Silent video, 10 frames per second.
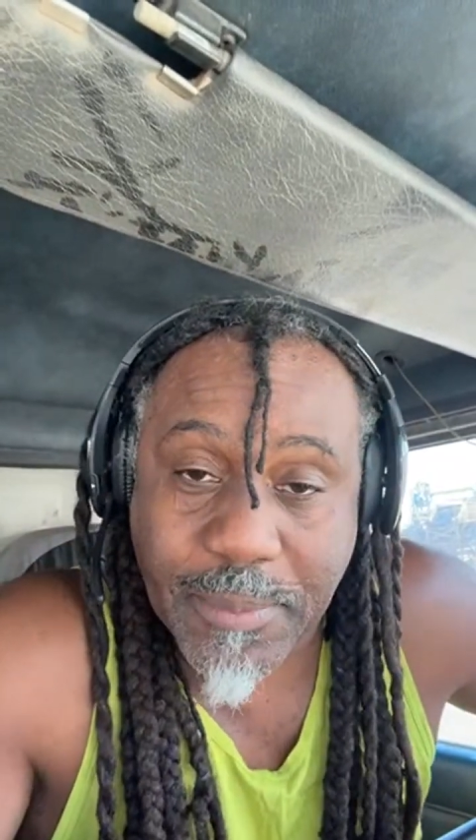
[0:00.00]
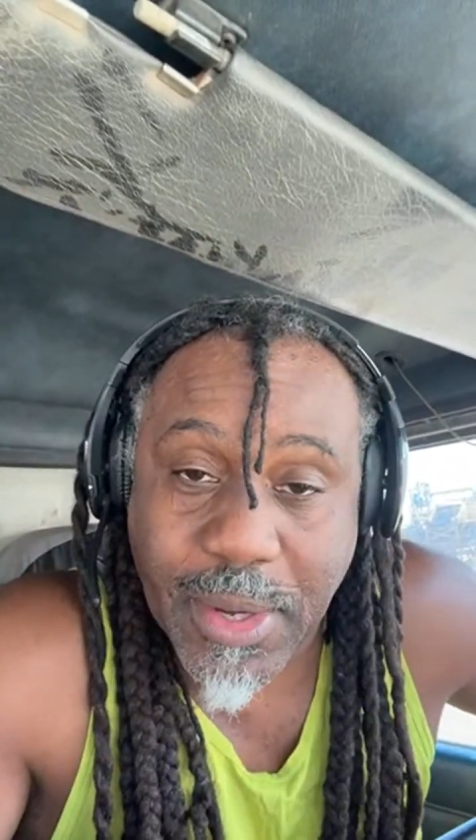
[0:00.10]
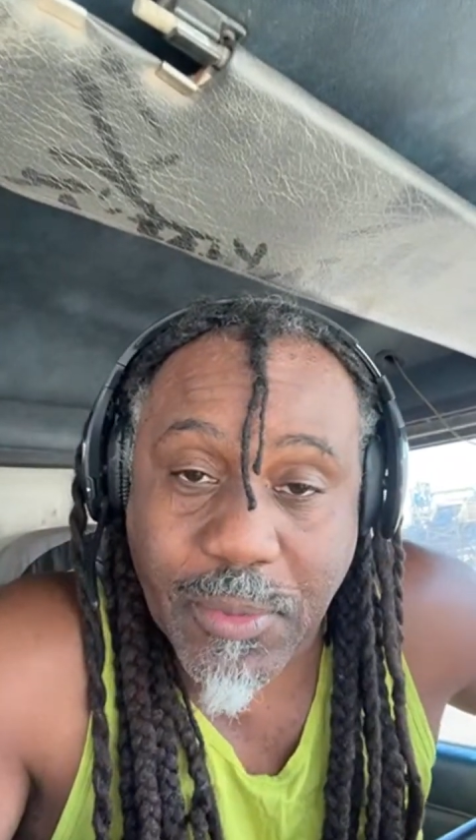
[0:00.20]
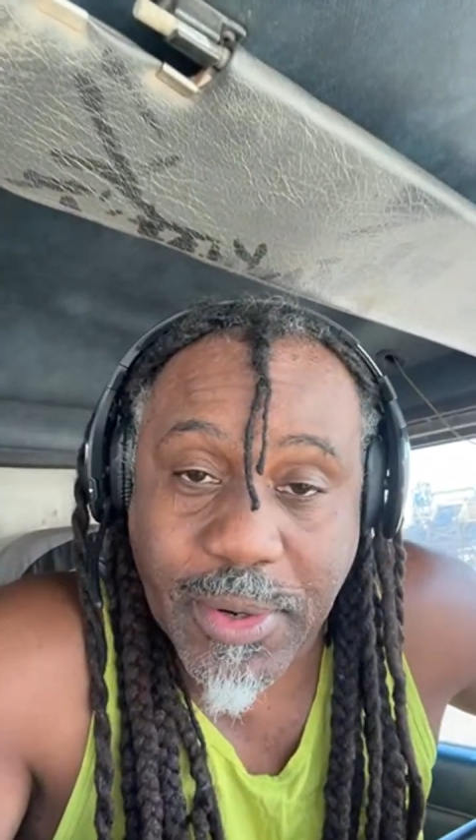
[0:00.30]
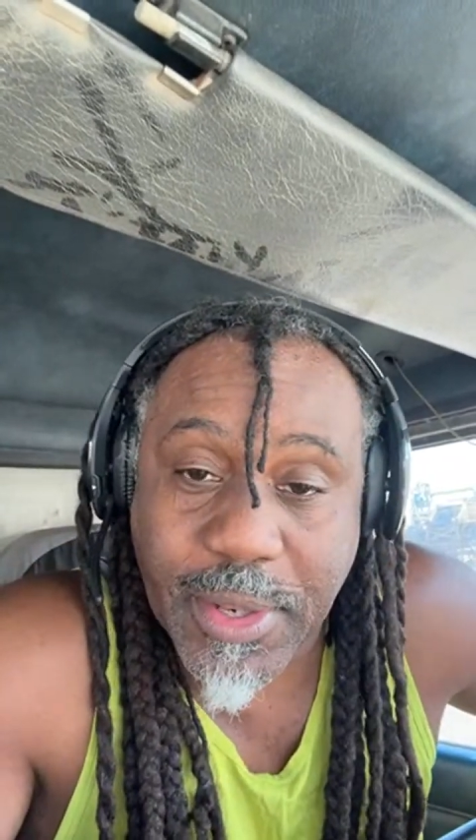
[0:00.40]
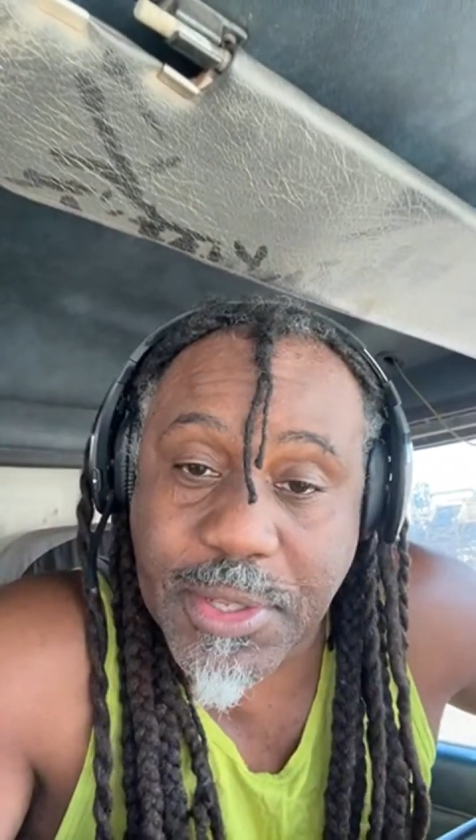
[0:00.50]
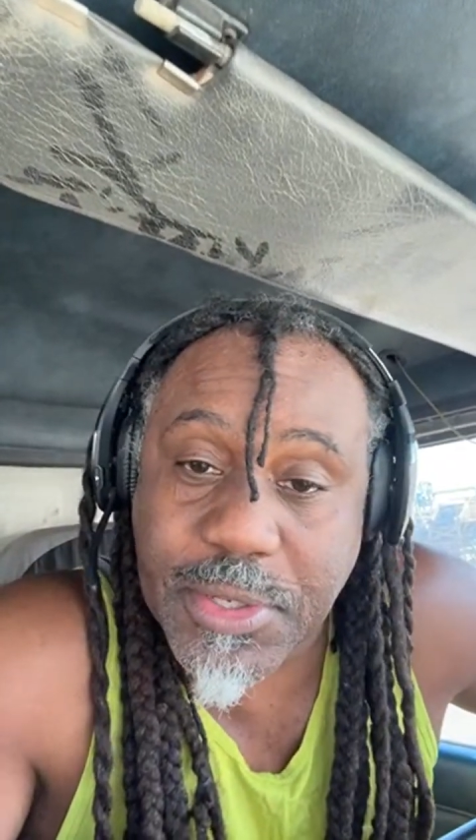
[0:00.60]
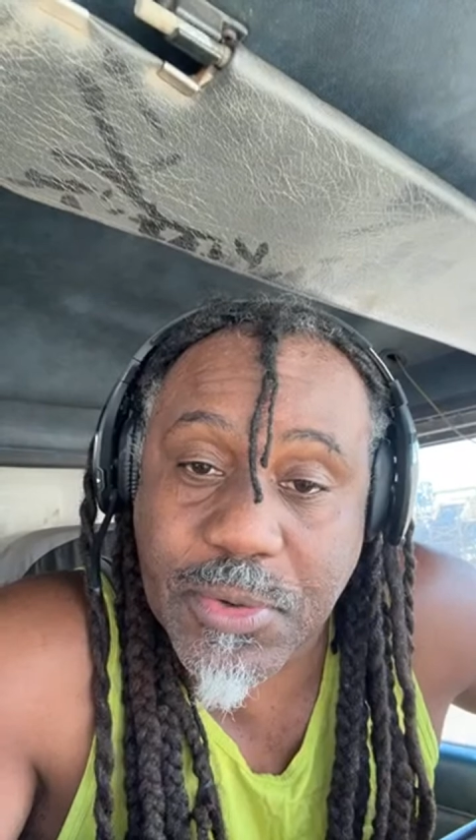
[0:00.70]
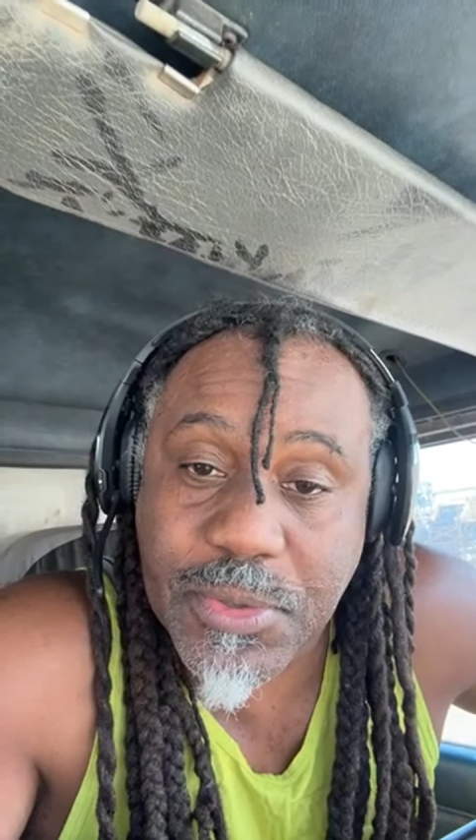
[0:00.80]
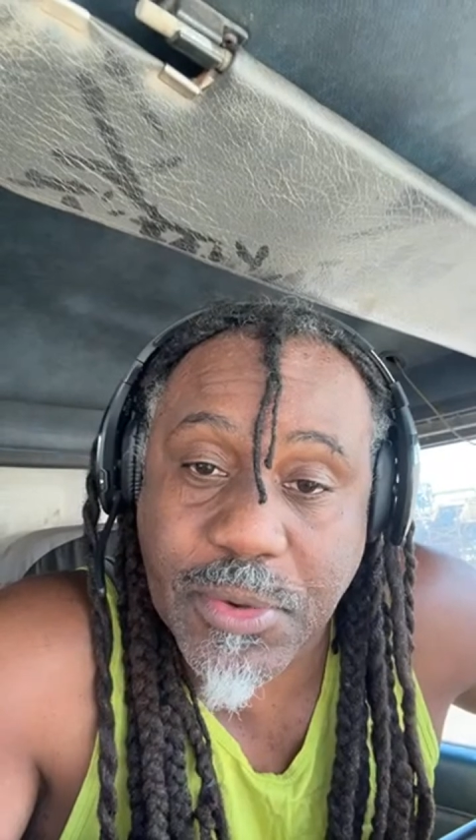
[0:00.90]
I'm not one of these
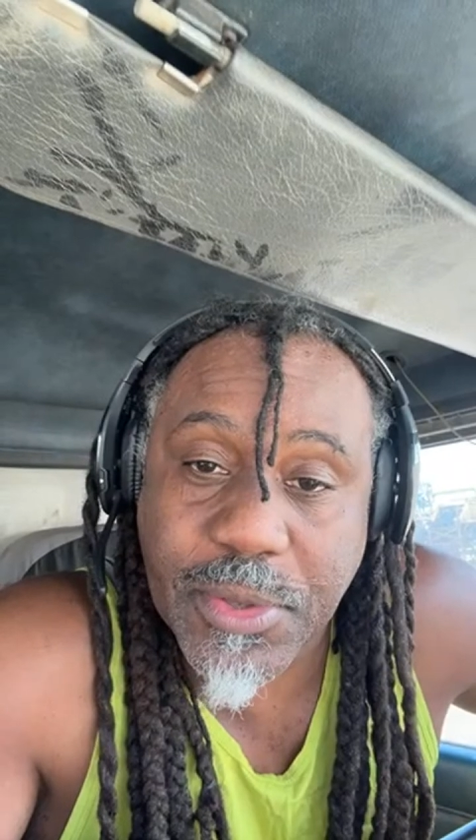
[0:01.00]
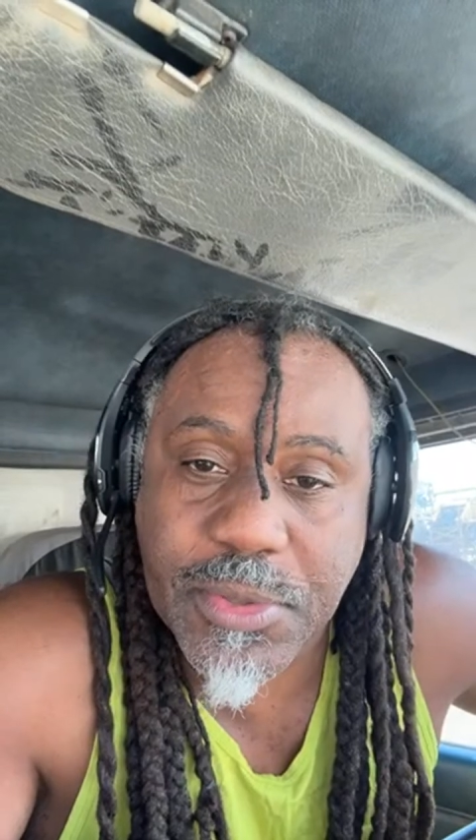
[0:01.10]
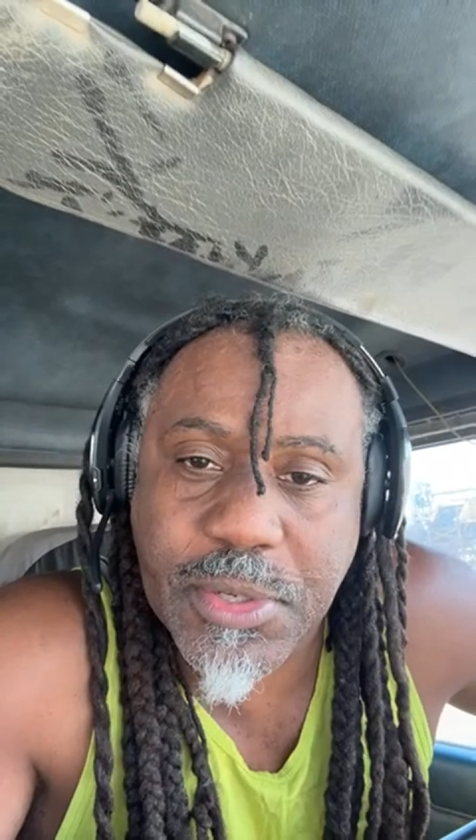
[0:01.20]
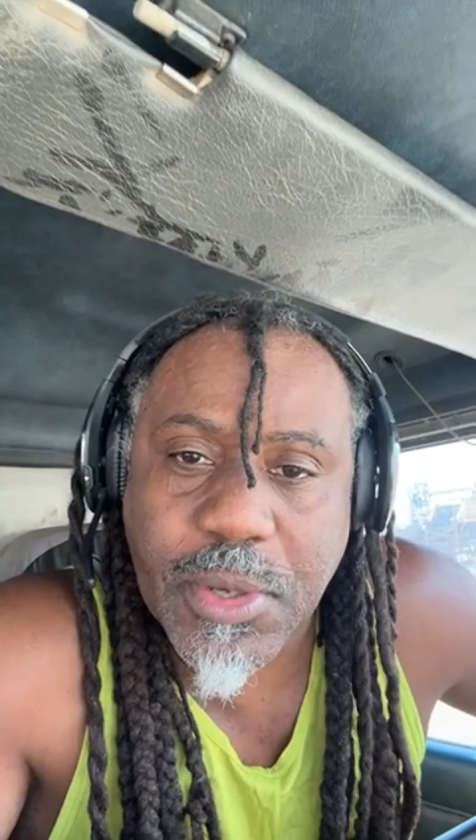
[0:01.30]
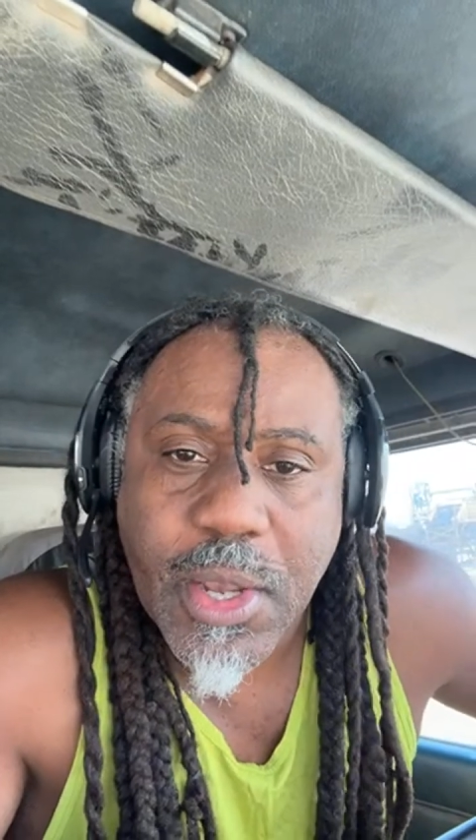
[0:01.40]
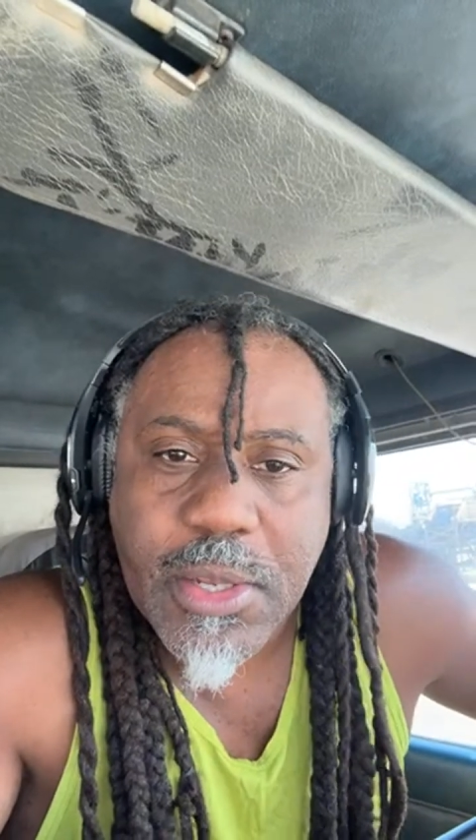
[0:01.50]
dudes on YouTube.